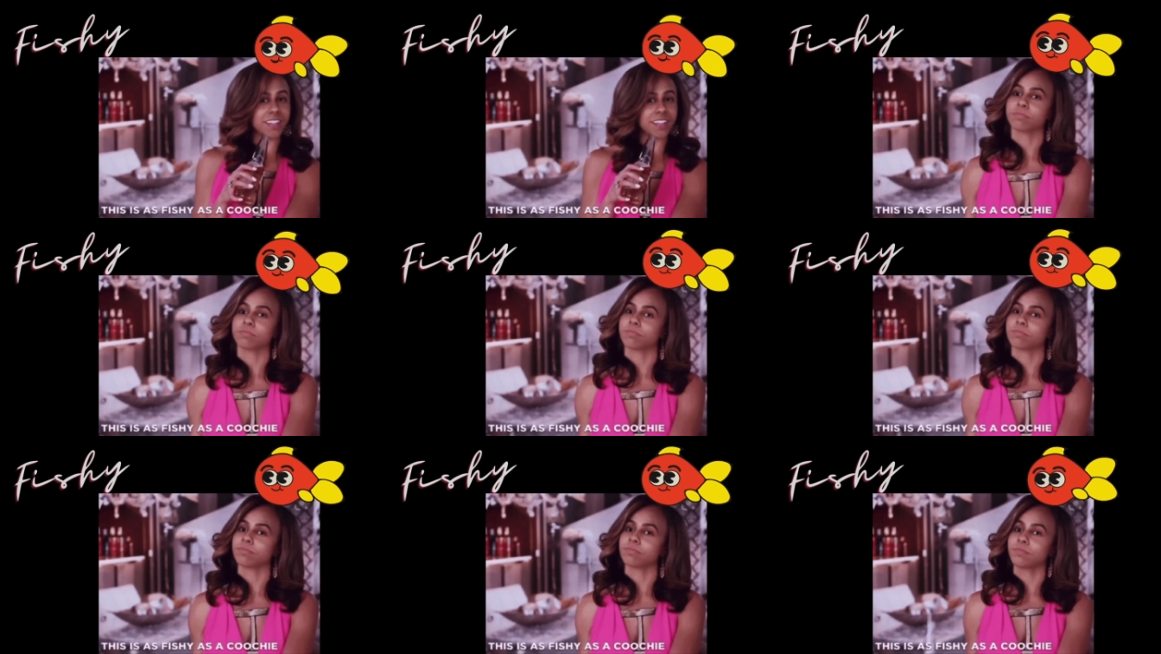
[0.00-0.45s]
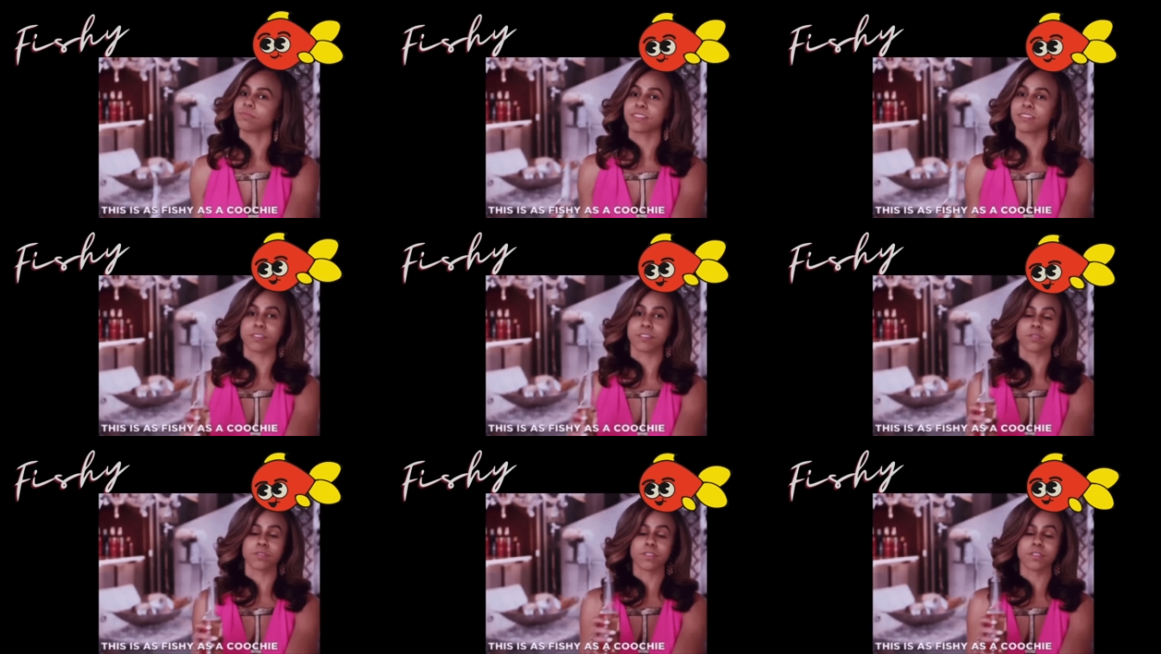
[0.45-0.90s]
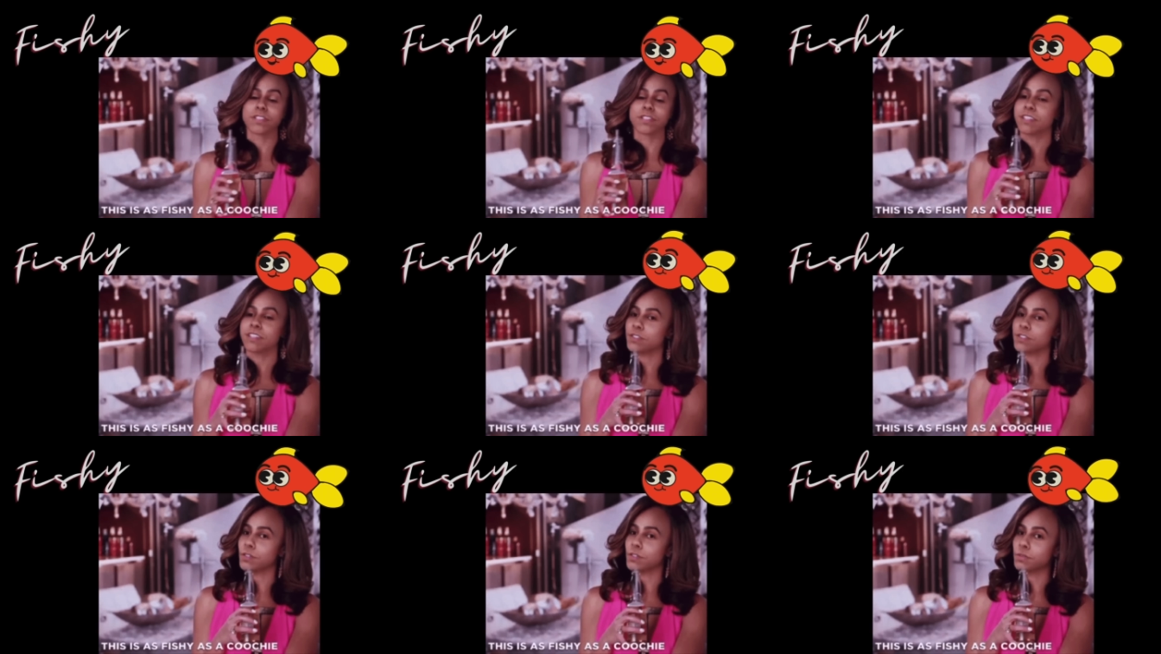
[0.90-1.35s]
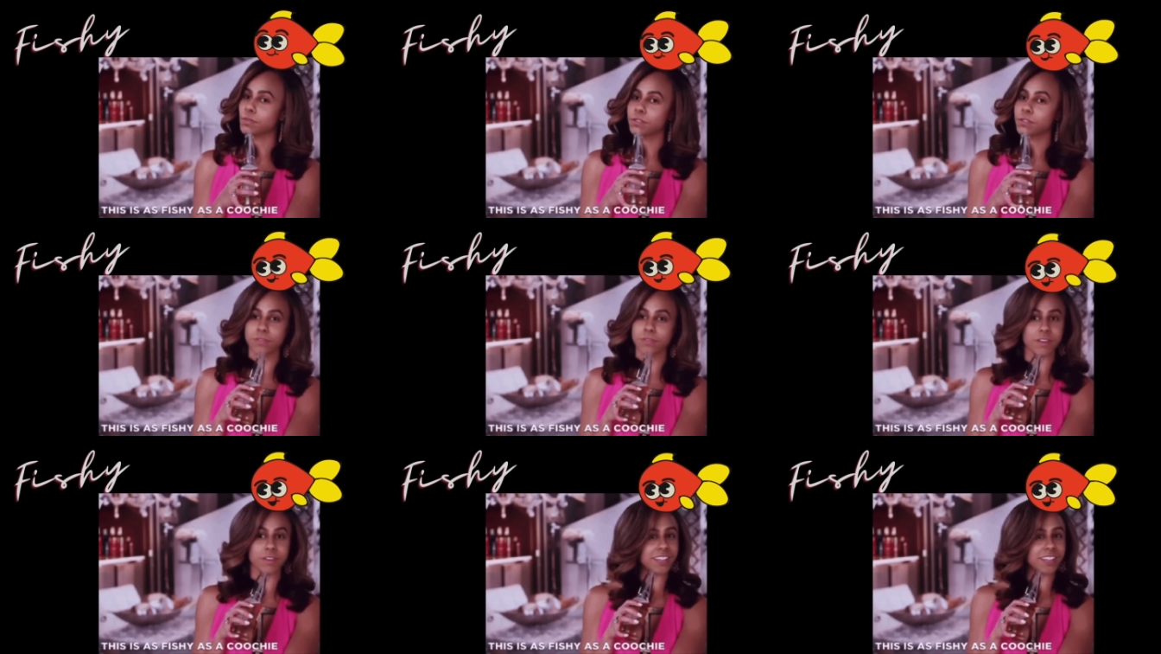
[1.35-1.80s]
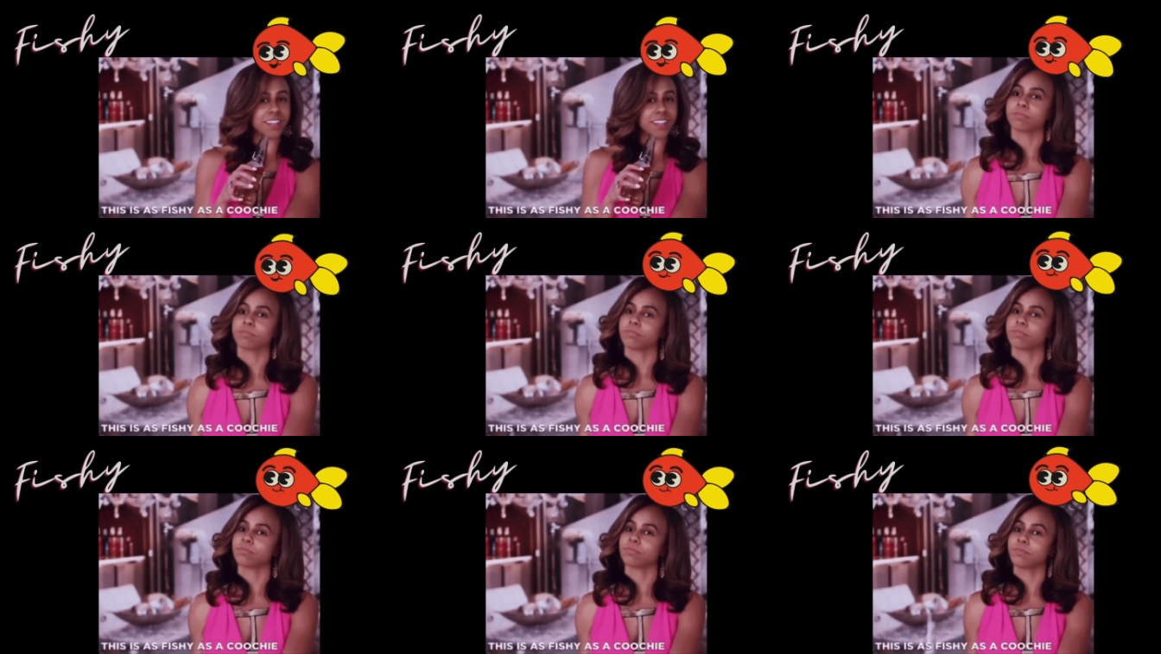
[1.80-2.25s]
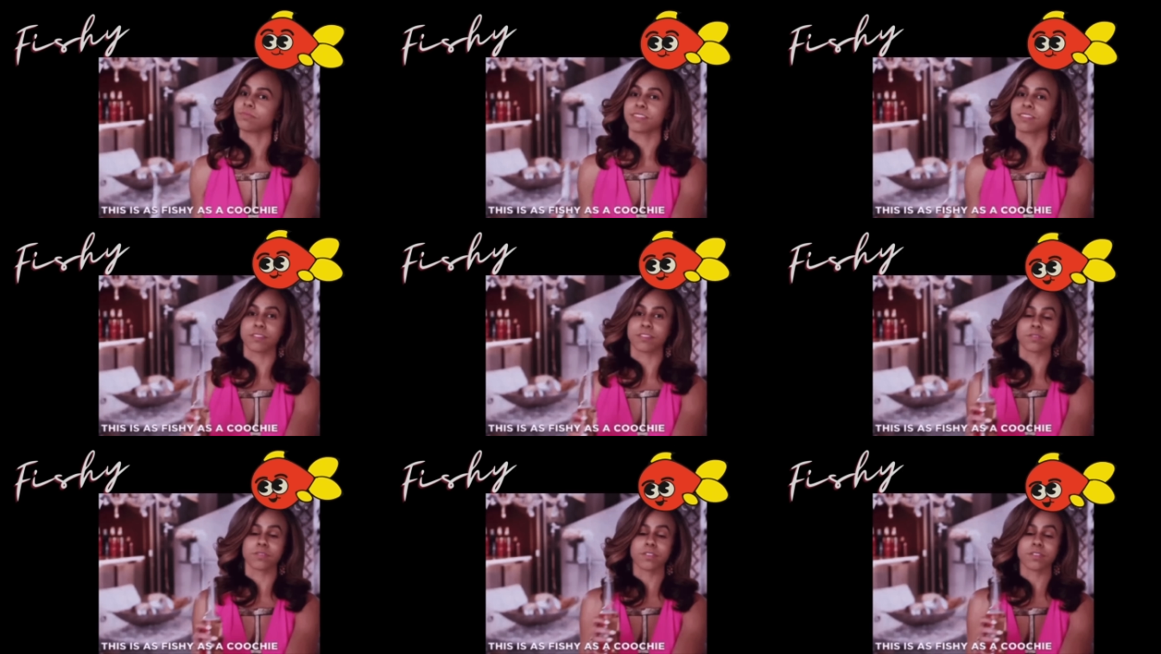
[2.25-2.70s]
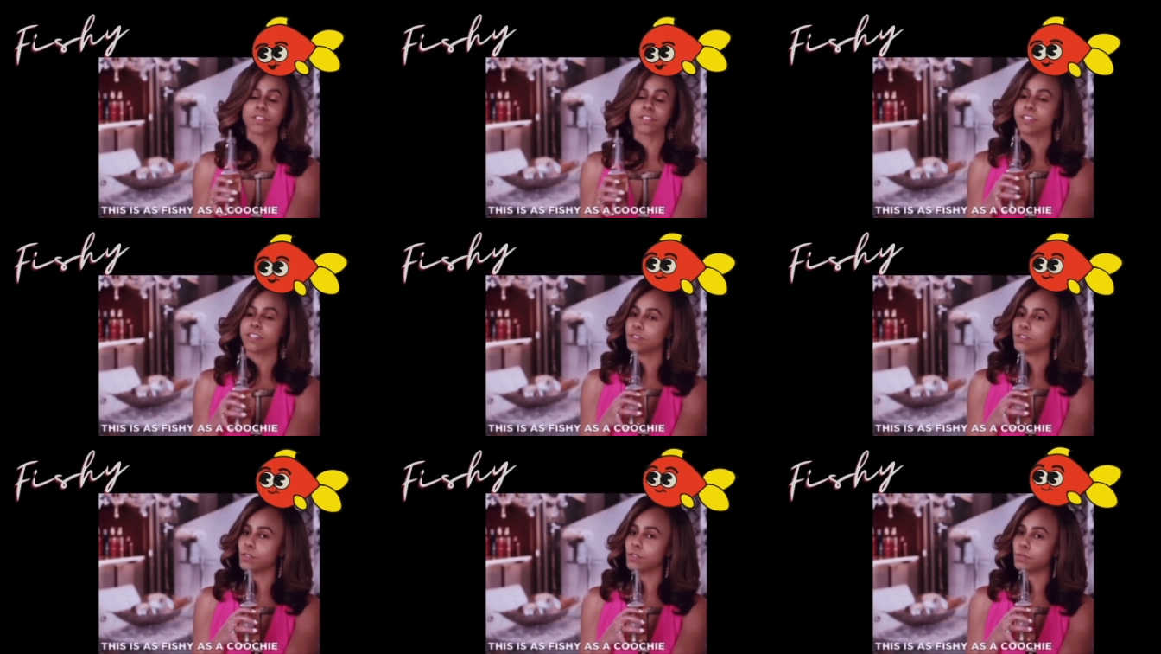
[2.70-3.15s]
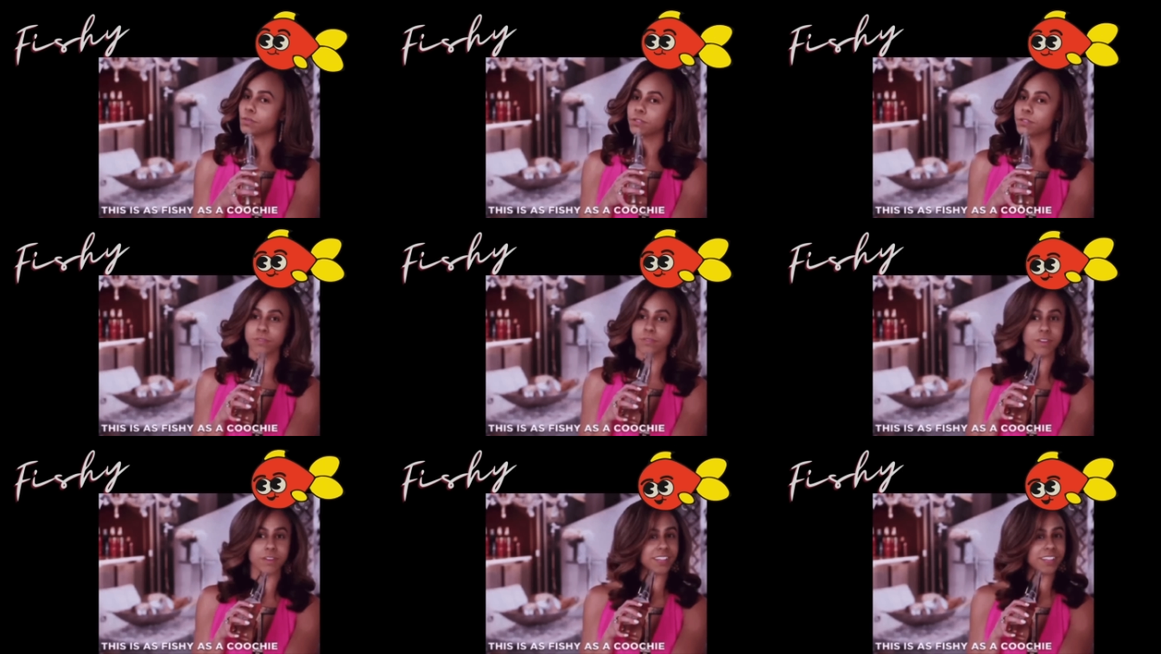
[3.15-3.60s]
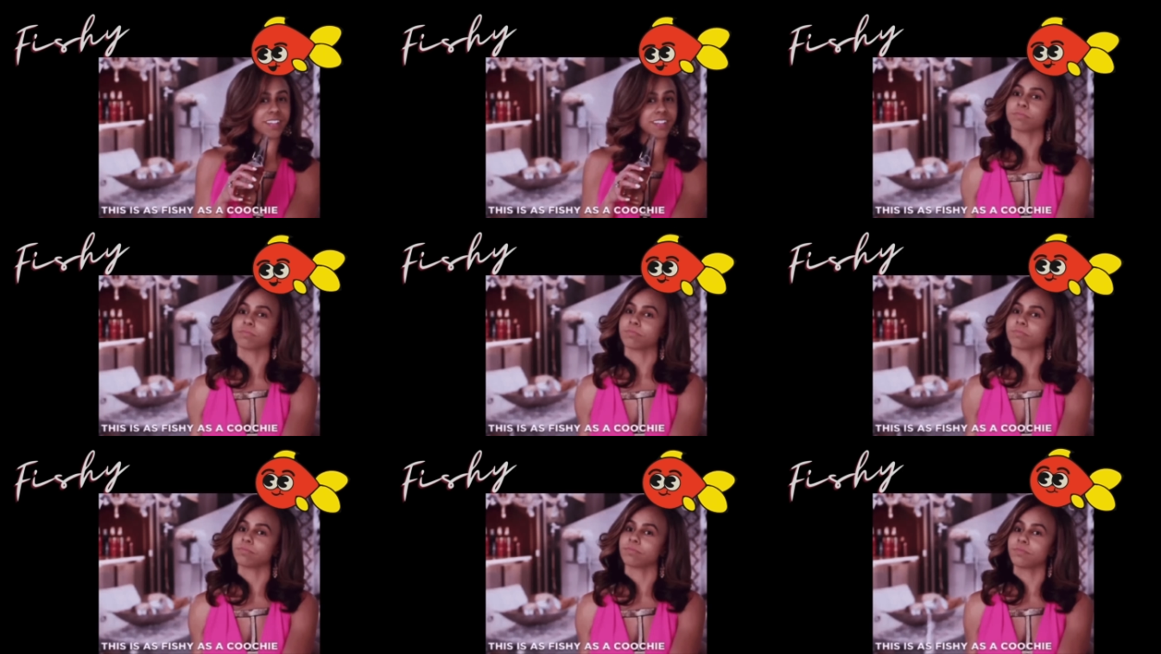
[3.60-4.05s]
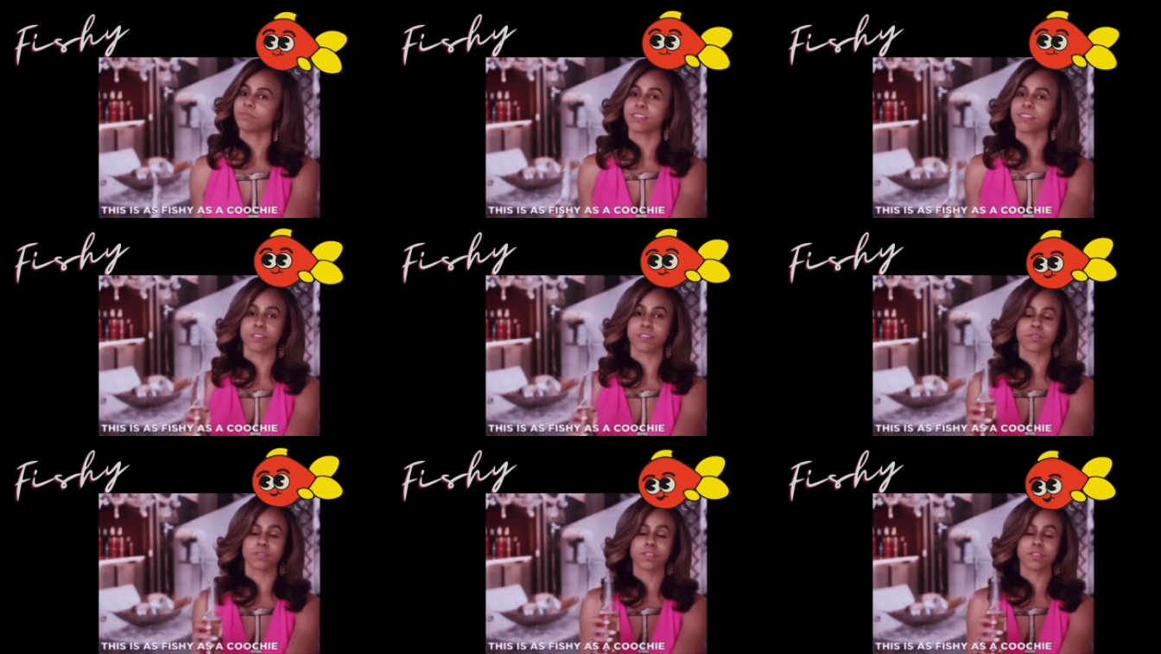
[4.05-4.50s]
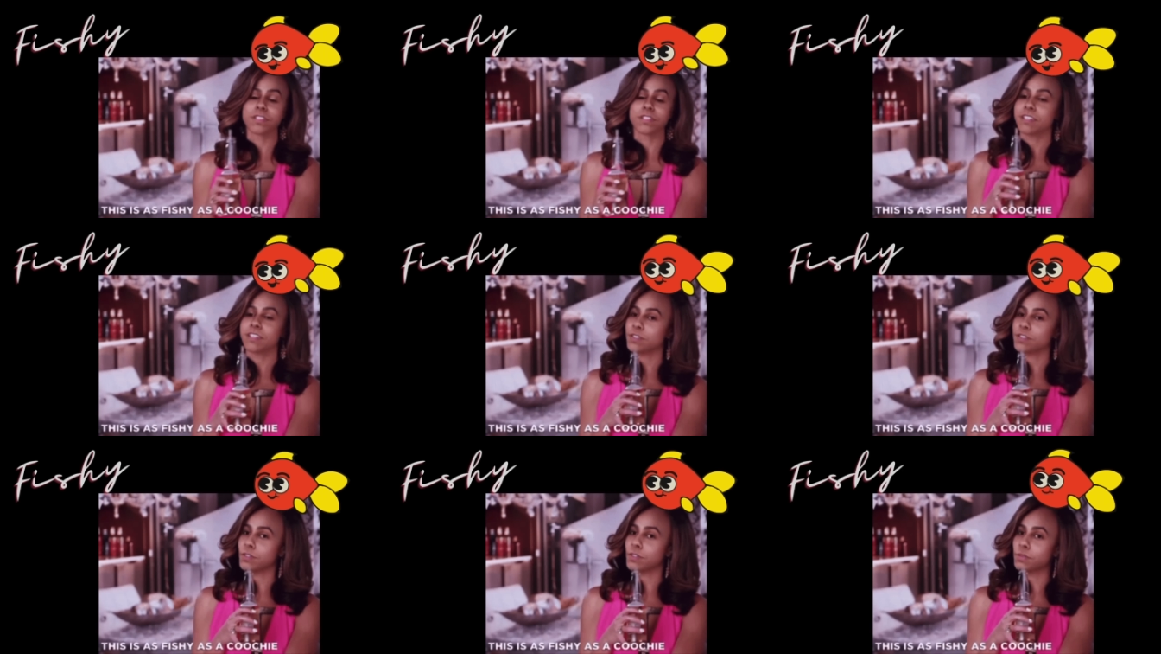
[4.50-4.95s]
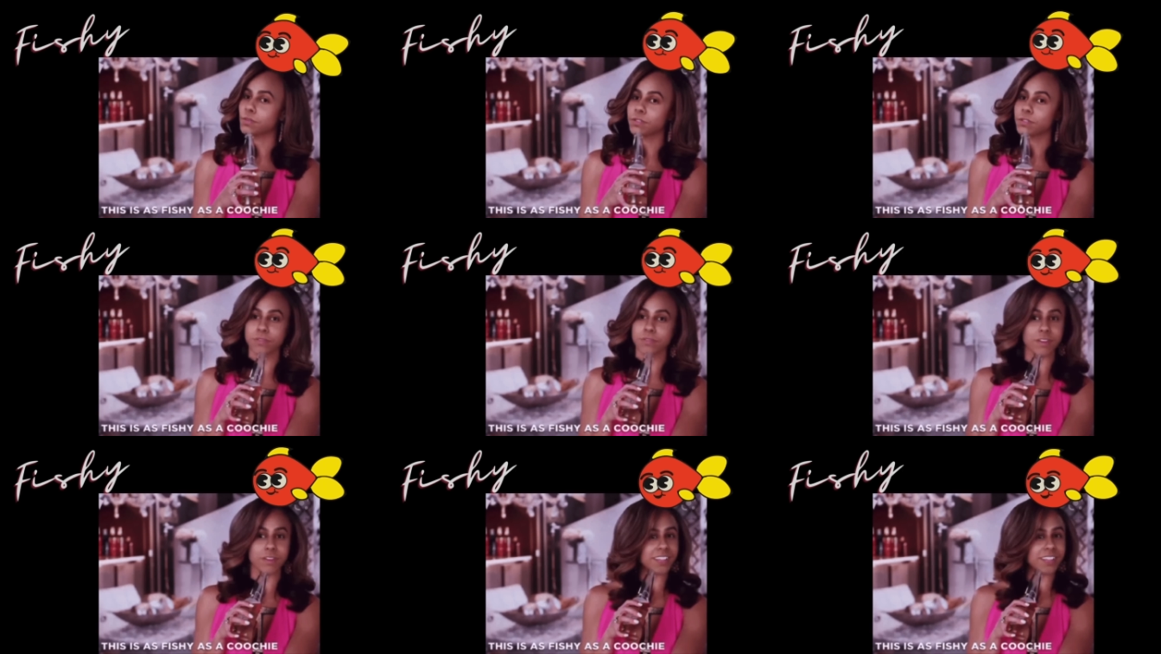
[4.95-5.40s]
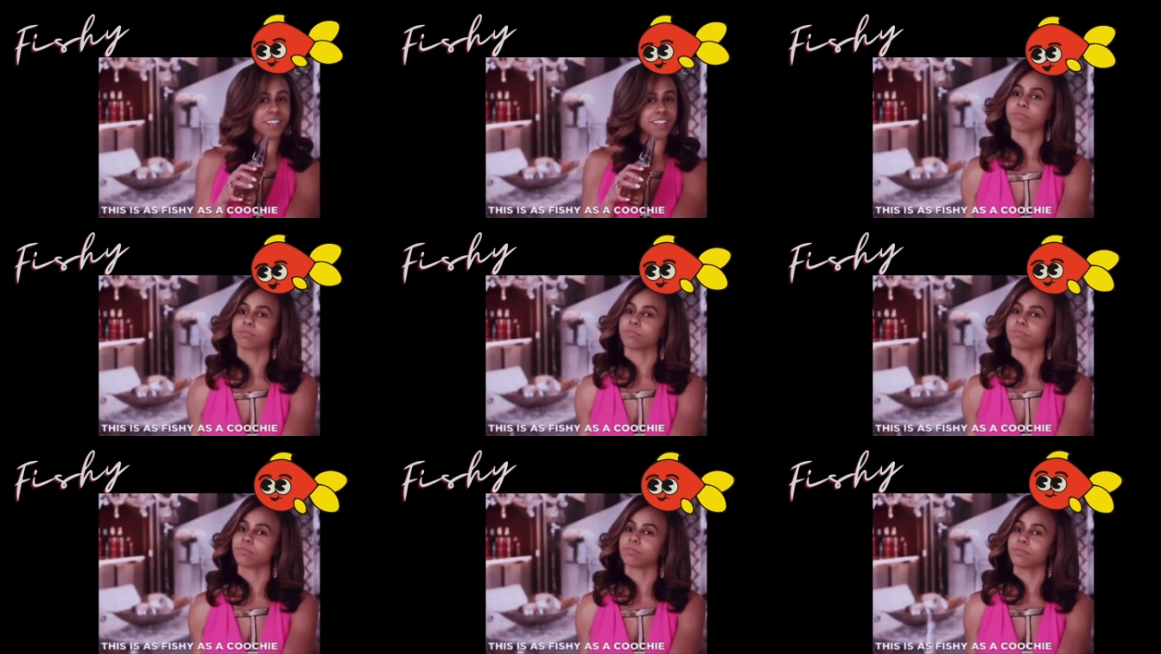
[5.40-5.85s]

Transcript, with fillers: Um, we put down our comments. I know everybody was in my live tonight saying, Storm, go take a look at this.